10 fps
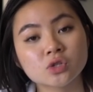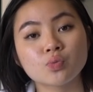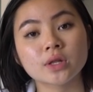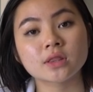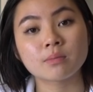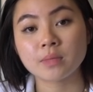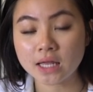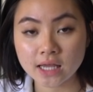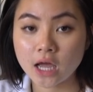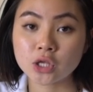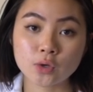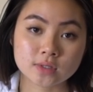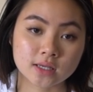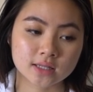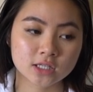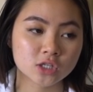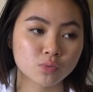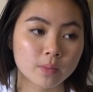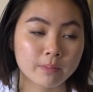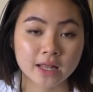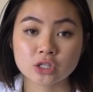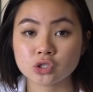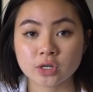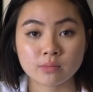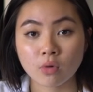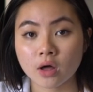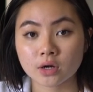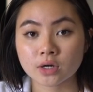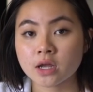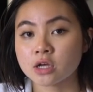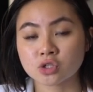is what the media uses. This is what mainstream modern